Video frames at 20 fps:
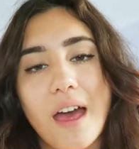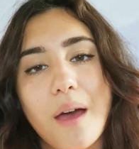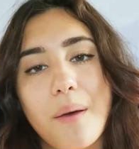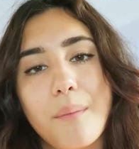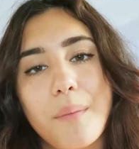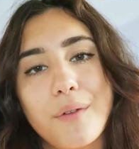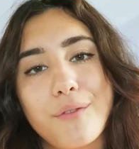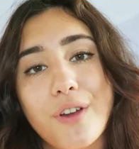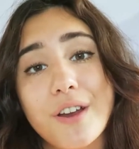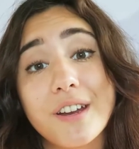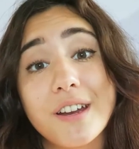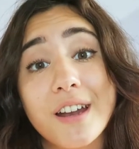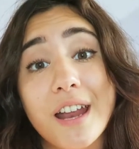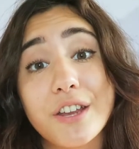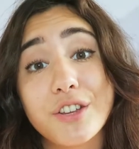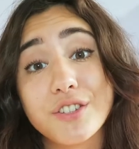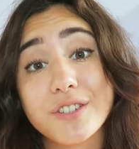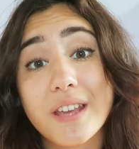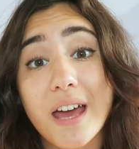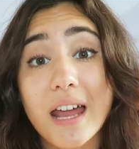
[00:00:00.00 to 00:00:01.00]
that, my friend and
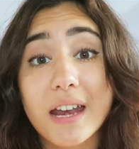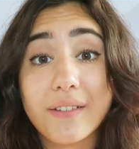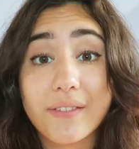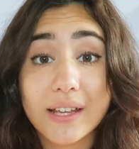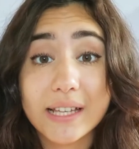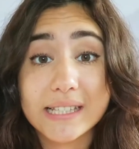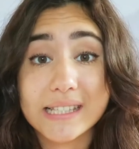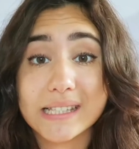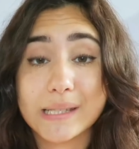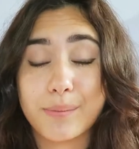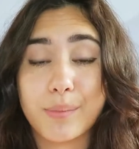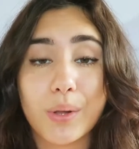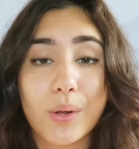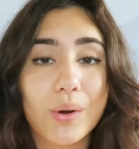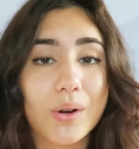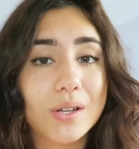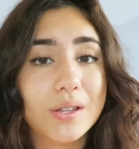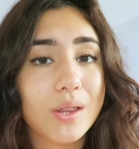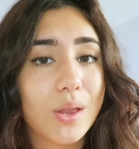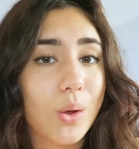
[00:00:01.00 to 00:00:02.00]
I just kind of
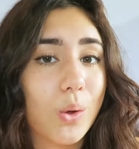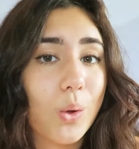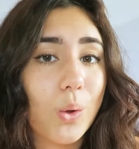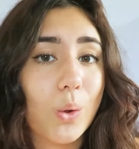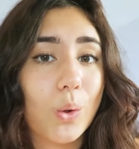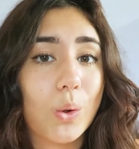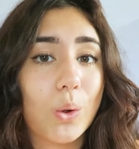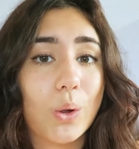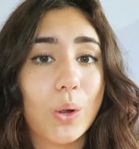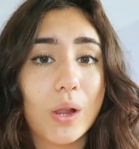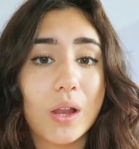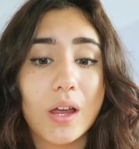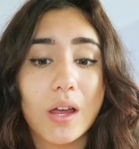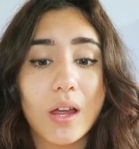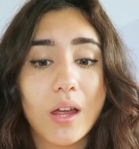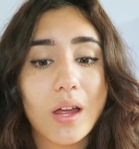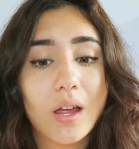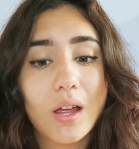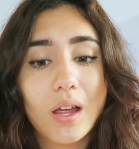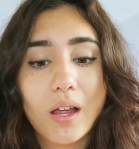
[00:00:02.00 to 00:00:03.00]
explored the whole
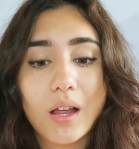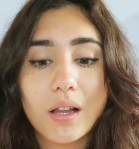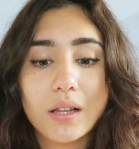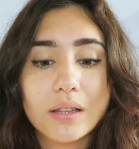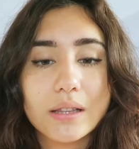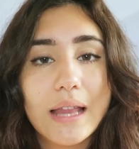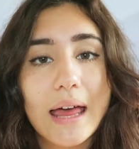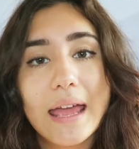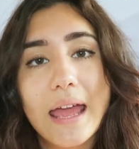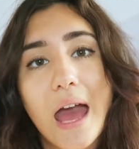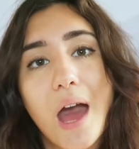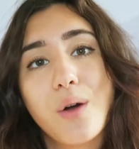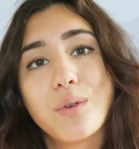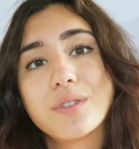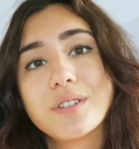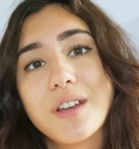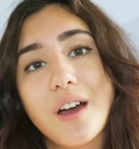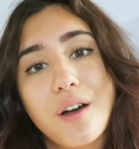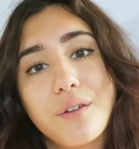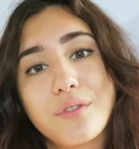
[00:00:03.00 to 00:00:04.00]

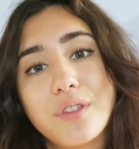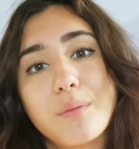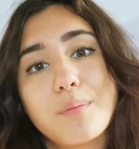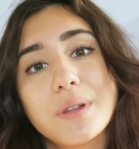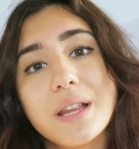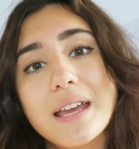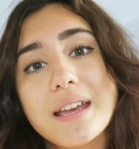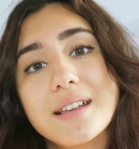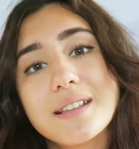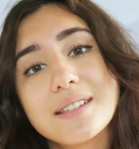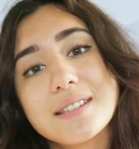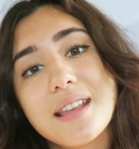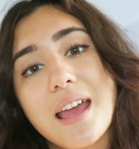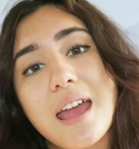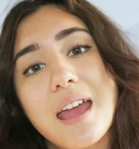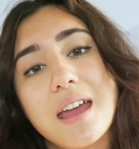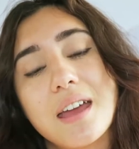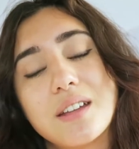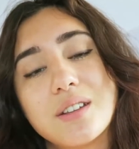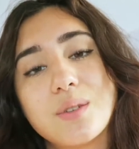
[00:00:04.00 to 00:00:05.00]
layout of the place,
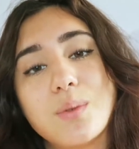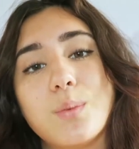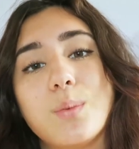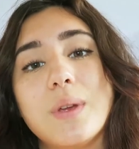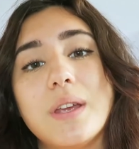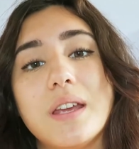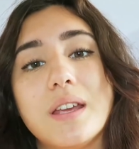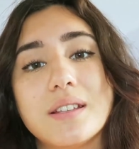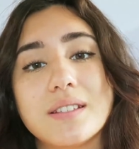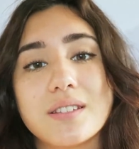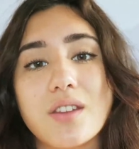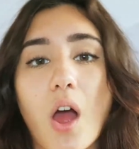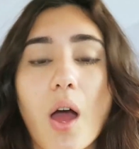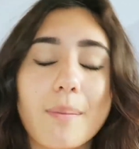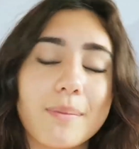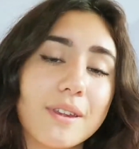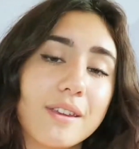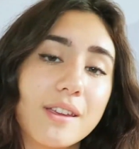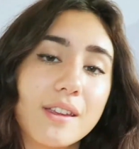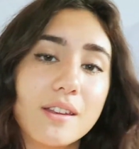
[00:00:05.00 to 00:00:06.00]
and we
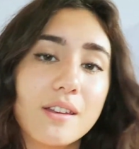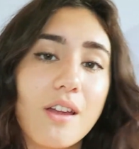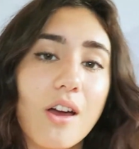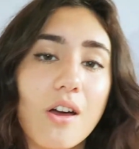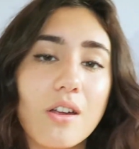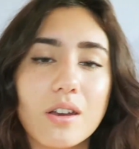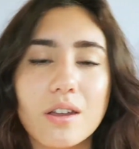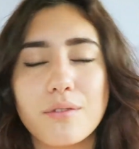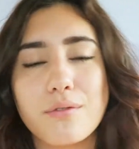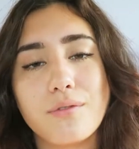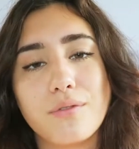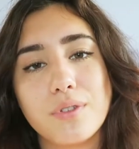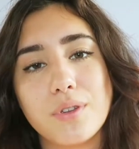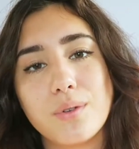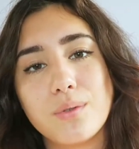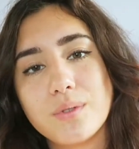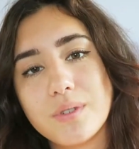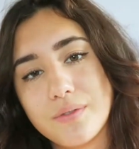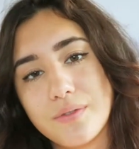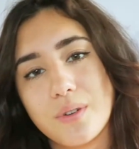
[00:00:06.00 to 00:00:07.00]
stopped in on a
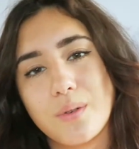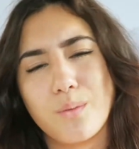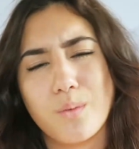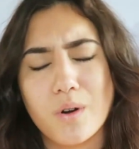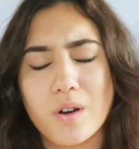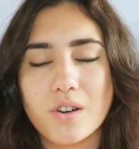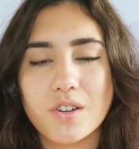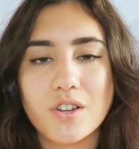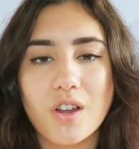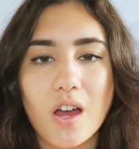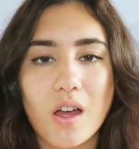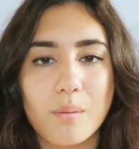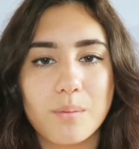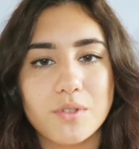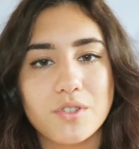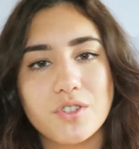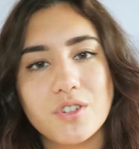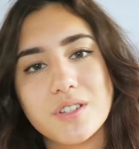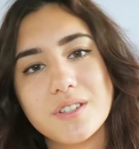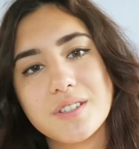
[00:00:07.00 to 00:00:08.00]
few different
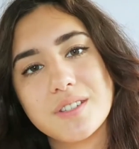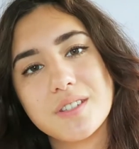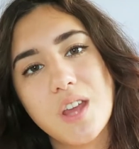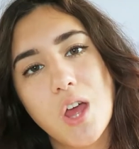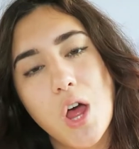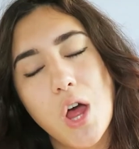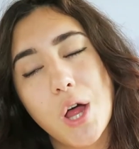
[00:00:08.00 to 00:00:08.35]
workshops, just